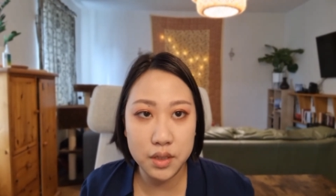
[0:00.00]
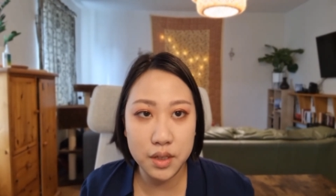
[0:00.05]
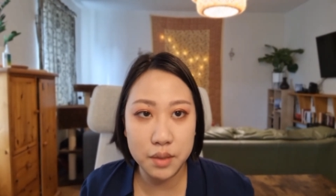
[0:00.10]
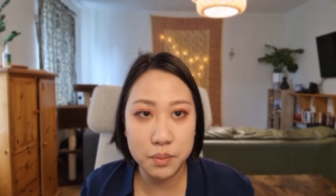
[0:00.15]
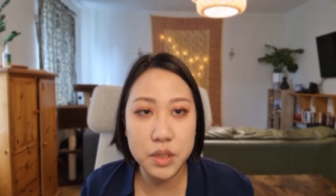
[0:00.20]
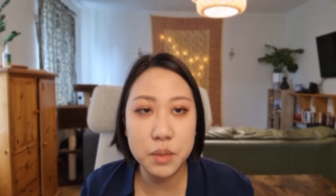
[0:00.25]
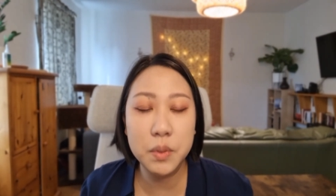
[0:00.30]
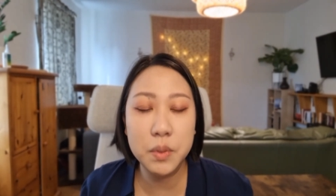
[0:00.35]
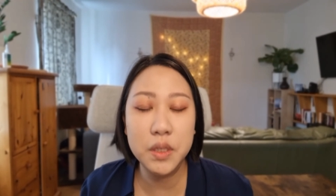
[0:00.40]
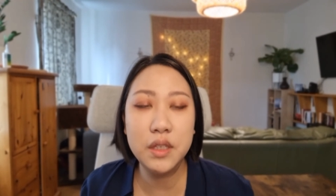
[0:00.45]
I'm
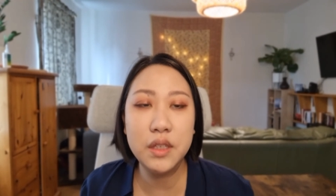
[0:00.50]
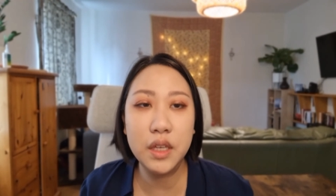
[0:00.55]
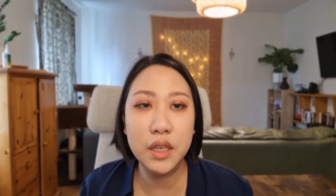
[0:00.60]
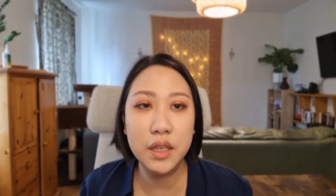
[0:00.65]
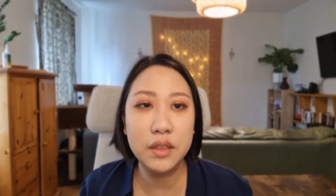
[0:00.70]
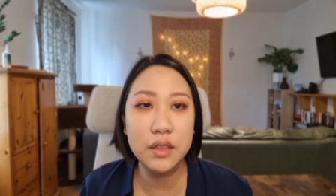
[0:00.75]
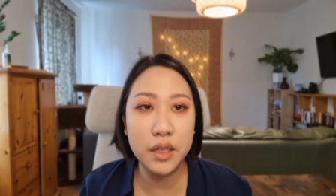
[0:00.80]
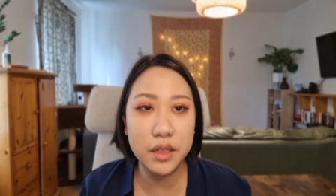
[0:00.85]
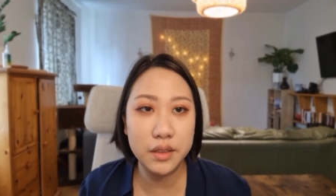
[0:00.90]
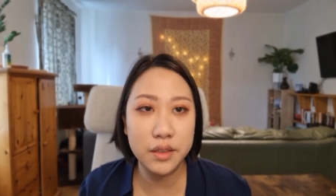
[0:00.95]
speaking
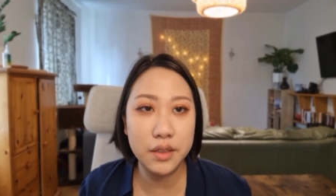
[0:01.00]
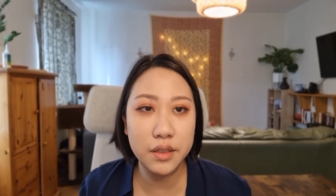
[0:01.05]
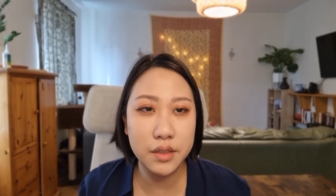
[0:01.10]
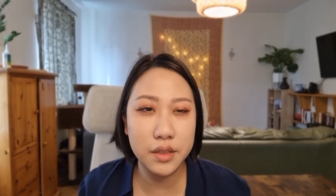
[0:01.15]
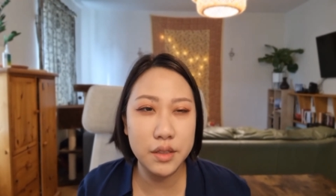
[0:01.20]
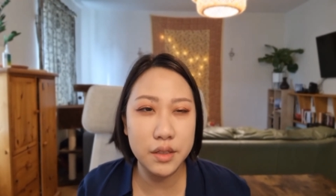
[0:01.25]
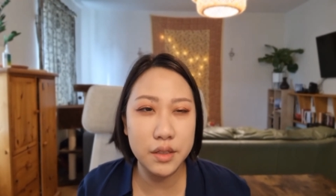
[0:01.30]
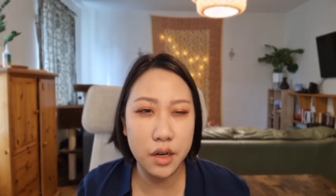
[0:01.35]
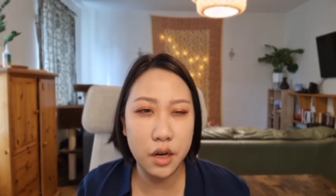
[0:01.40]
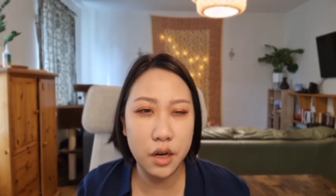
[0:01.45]
like
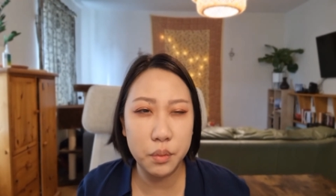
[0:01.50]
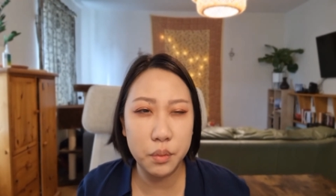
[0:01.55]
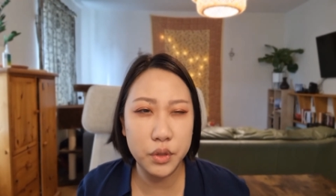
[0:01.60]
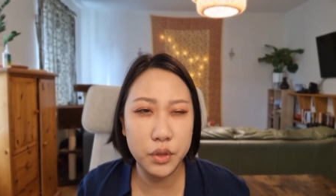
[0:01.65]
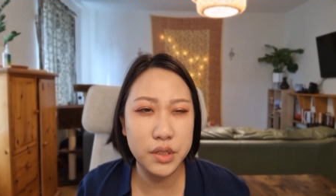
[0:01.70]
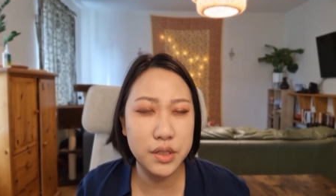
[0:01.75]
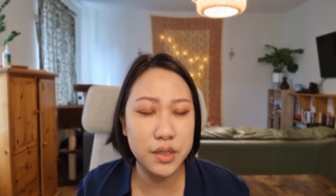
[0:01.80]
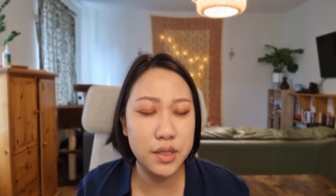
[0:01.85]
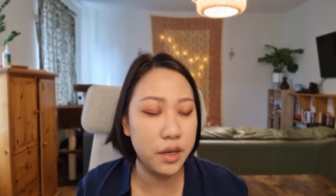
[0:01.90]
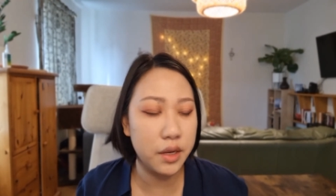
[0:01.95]
this now
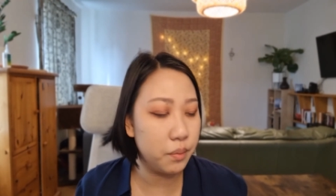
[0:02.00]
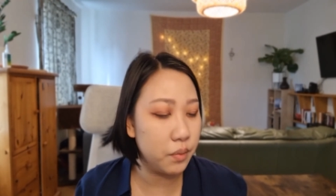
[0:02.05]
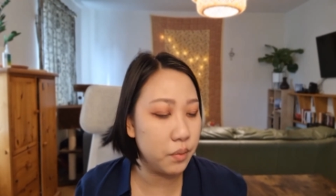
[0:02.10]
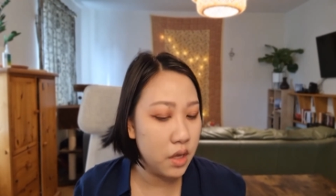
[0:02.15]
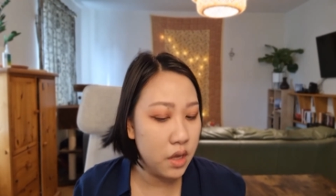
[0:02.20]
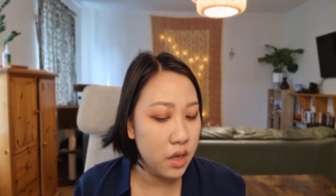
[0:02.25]
because I'm